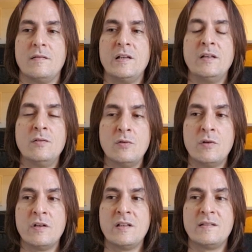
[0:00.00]

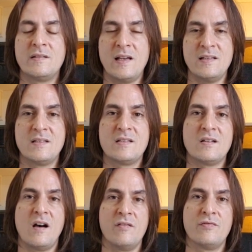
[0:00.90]
endure the
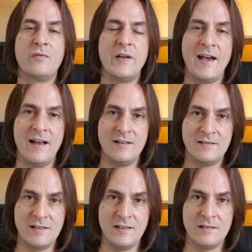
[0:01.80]
tests of
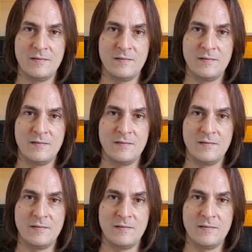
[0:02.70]
reality.